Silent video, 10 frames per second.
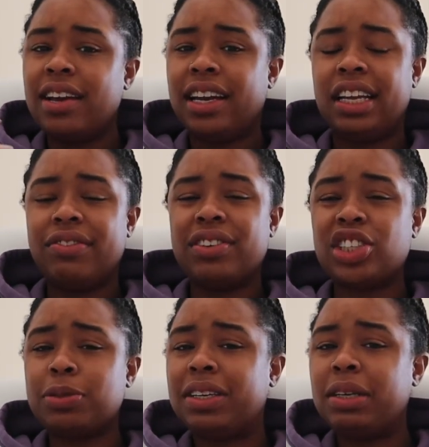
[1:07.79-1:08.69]
and even
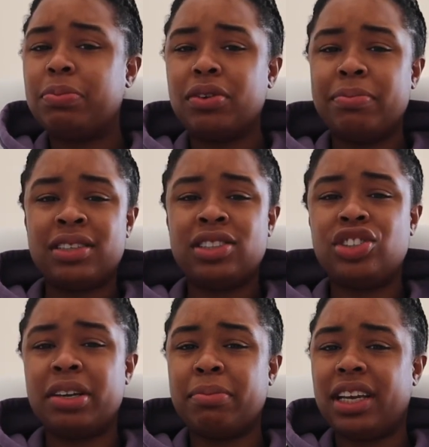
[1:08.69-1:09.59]
just people
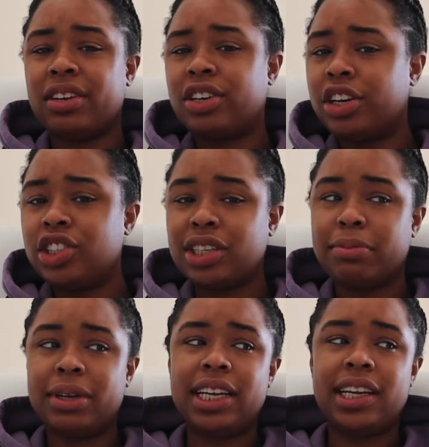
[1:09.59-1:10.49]
messaging me,
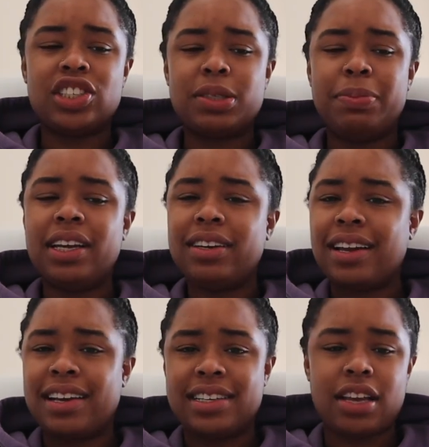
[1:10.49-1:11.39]
encouraging me, just being
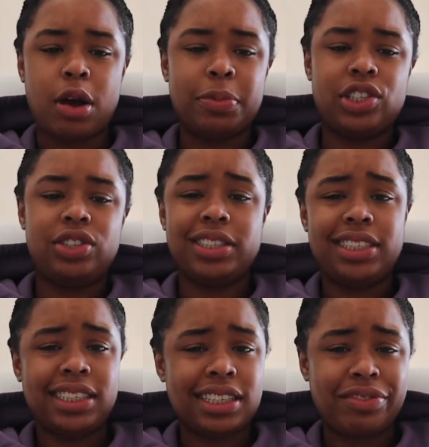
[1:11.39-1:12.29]
nice,
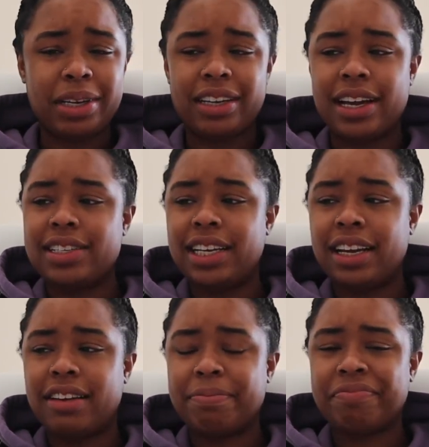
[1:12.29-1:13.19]
opportunities I've been
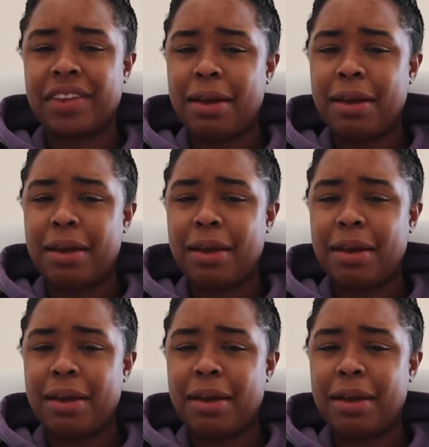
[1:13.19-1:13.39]
getting.